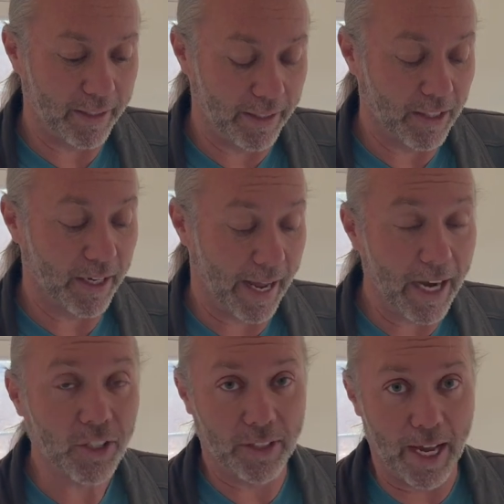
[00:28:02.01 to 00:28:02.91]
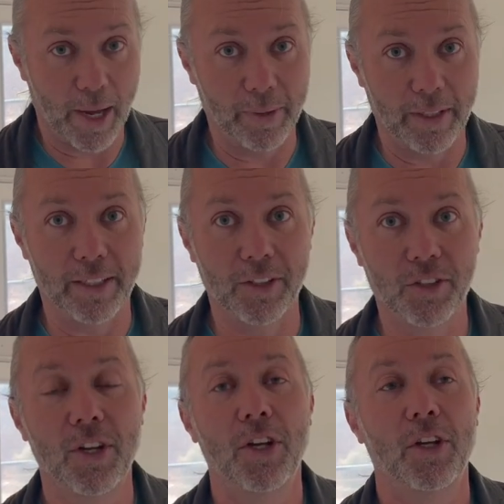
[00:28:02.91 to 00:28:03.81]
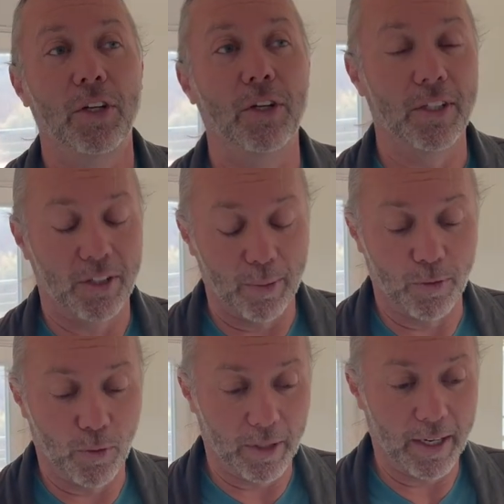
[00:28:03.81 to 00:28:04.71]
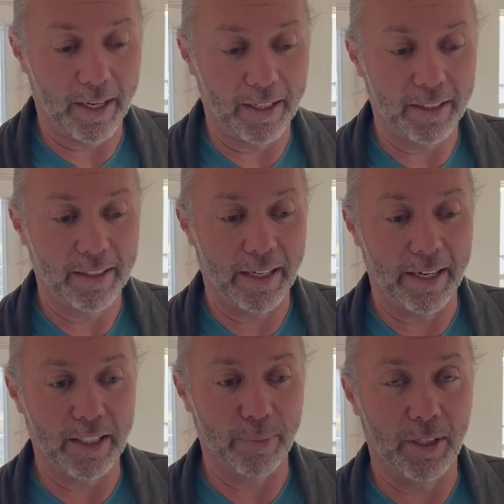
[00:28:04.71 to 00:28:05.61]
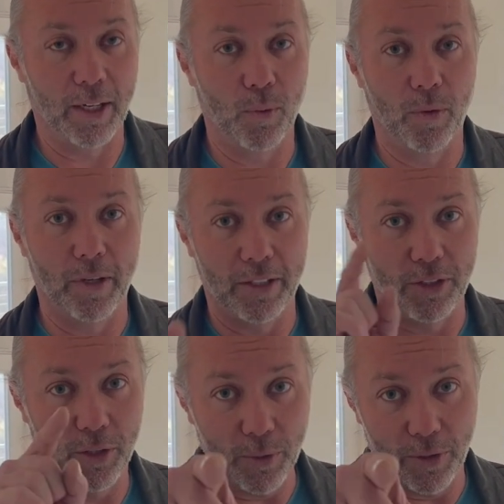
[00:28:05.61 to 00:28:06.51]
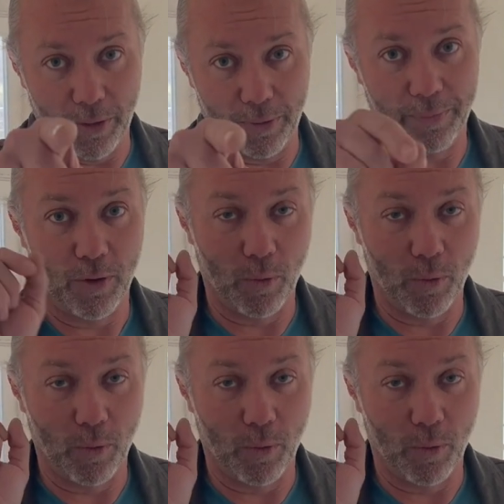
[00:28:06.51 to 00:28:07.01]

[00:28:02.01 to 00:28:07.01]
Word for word: is going to actually happen is you're going to stand before God and He's going to be like, What did you do?